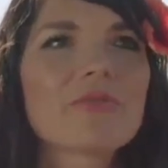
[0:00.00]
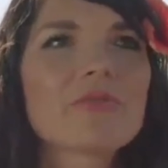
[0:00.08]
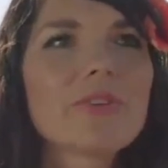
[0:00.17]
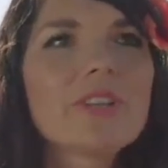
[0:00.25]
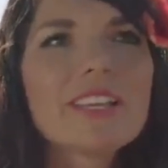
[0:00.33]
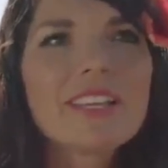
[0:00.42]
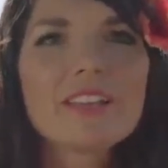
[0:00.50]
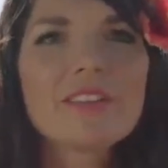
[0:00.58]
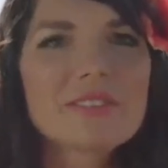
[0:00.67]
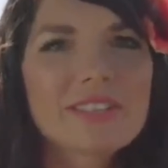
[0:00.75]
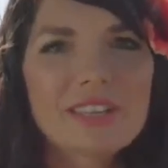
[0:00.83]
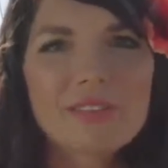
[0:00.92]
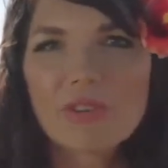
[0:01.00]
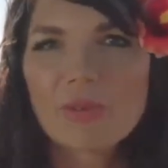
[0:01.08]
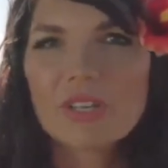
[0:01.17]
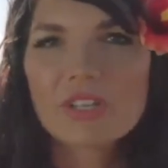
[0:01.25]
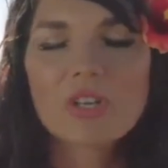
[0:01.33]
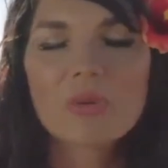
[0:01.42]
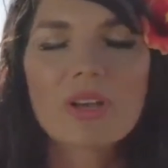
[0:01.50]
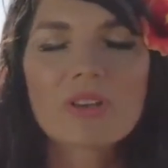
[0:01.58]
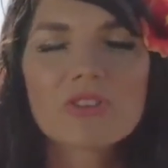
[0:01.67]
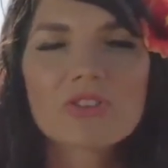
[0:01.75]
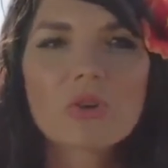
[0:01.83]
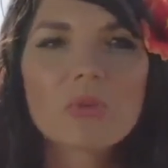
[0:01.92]
really gives the information about
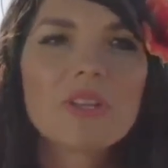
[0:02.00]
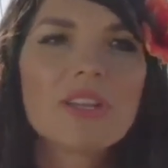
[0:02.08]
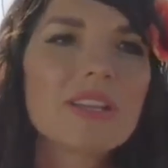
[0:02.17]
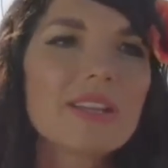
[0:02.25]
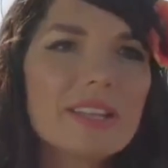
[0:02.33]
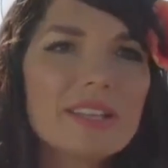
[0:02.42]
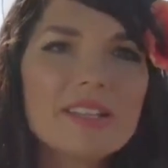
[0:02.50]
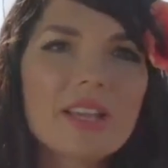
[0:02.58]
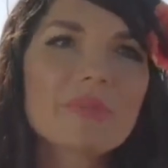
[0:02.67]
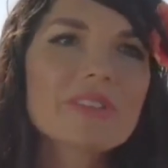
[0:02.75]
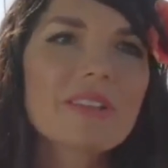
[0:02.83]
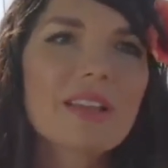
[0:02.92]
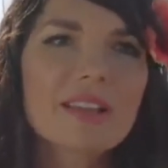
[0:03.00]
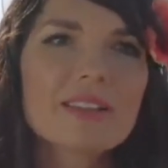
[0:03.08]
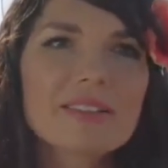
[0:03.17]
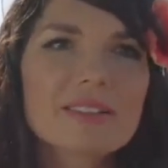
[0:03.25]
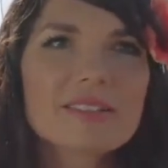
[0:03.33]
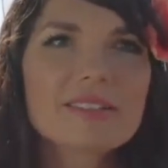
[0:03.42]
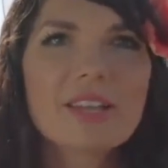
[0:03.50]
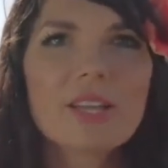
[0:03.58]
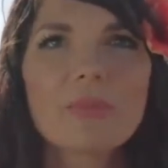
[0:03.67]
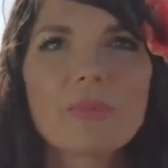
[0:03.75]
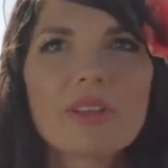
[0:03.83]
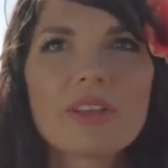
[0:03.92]
so many in-depth science type
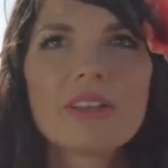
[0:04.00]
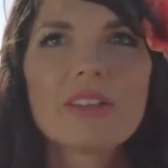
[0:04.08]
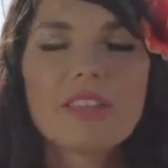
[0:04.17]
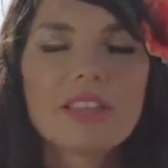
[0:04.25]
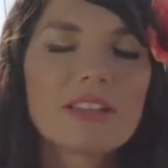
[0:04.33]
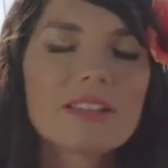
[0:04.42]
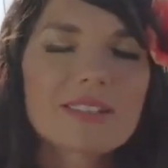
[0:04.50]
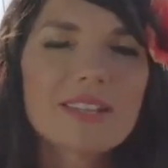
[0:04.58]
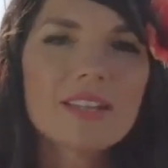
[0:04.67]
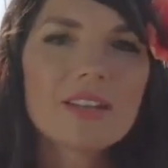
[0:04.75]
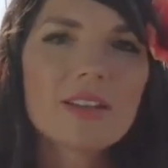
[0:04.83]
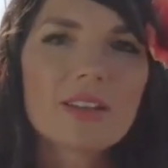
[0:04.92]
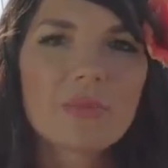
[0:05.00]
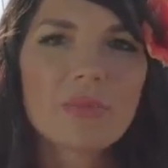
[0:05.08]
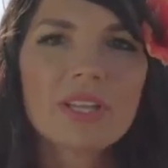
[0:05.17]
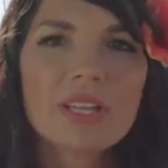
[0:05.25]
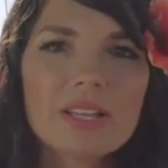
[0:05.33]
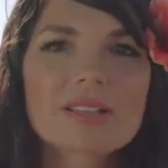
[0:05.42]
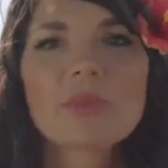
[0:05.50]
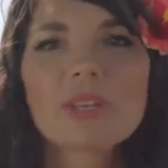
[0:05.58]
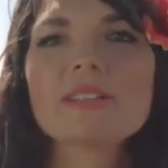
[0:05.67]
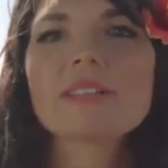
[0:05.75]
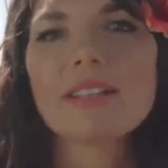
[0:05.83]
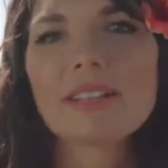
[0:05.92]
things in a but he
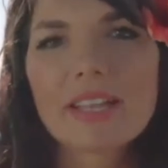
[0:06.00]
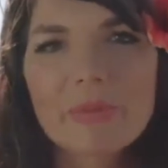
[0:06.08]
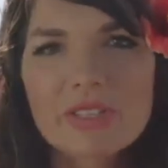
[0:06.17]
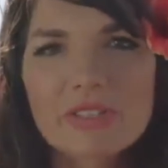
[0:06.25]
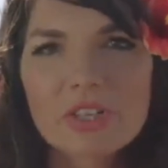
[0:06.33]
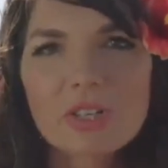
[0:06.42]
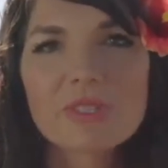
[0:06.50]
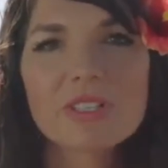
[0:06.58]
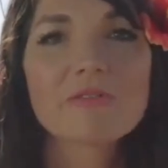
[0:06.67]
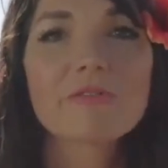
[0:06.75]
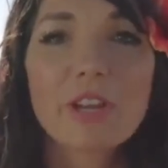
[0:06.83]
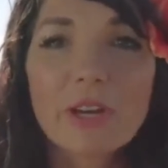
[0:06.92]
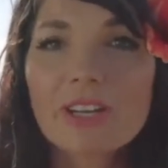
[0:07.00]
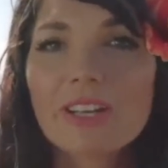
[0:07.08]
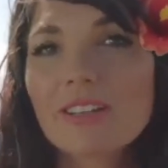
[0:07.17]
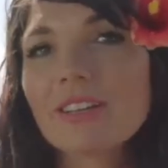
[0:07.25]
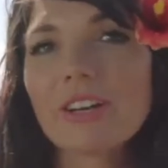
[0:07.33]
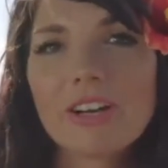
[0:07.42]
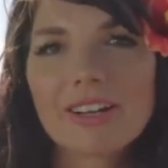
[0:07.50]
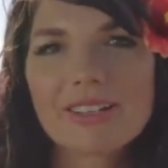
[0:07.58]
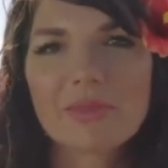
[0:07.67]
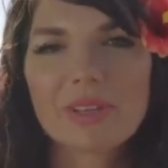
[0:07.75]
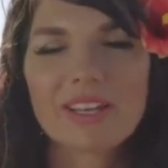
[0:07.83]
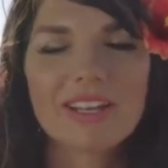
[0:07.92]
explains it in layman's terms. He's very clear at
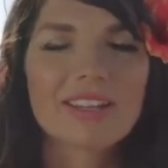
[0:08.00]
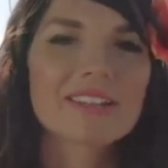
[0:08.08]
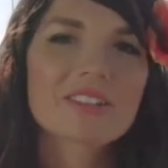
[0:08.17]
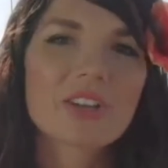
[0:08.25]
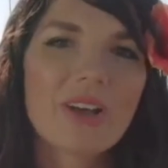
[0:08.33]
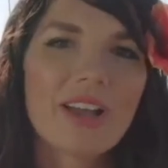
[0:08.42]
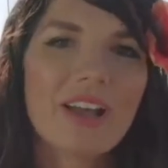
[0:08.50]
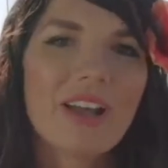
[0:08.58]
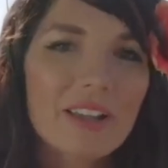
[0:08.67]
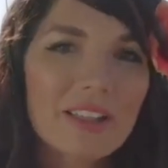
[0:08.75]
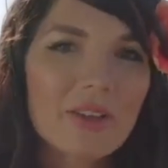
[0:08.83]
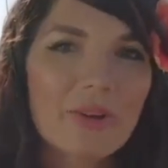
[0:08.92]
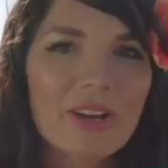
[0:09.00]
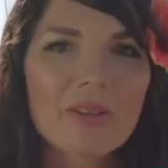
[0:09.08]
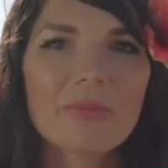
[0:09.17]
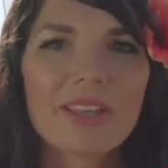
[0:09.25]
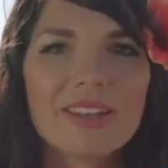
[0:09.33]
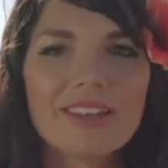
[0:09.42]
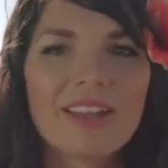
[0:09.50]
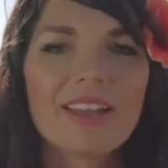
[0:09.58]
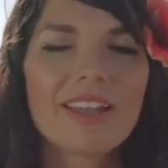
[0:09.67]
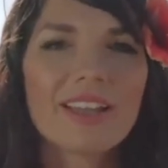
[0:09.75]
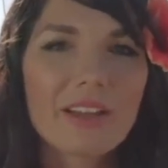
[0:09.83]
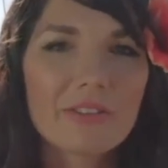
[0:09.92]
explaining it. So I highly recommend
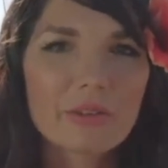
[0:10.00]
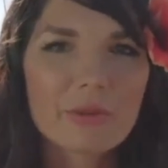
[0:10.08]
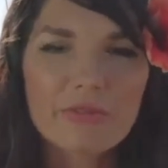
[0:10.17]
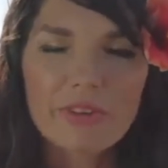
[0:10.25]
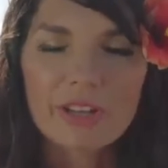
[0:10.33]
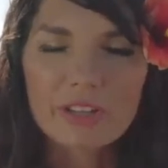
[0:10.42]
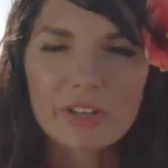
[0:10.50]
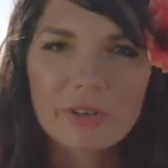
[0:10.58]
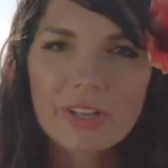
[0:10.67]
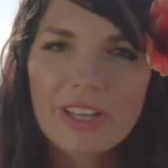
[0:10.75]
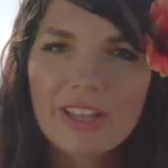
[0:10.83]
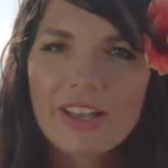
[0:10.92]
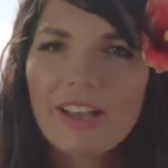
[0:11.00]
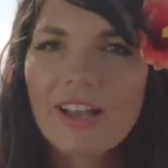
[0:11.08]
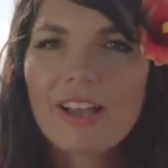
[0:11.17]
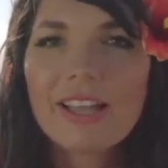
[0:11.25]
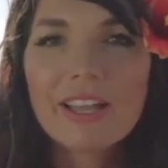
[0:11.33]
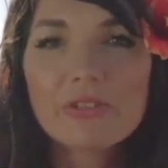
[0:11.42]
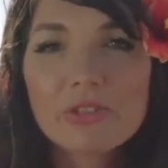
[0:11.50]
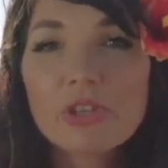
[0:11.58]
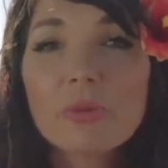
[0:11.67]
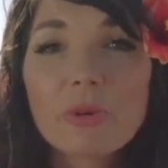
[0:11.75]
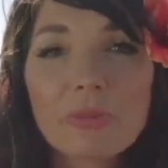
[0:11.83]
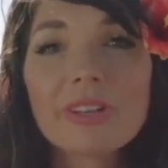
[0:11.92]
yeah, everyone follow uh, Andrew
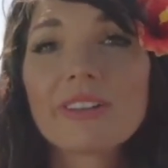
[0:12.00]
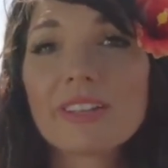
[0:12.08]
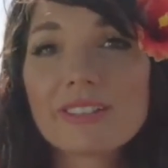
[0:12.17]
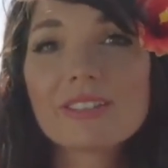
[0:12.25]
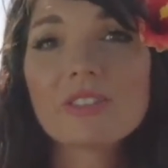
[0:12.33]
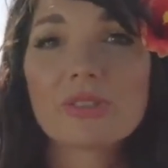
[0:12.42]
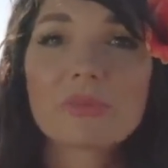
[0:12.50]
Huberman and listen to his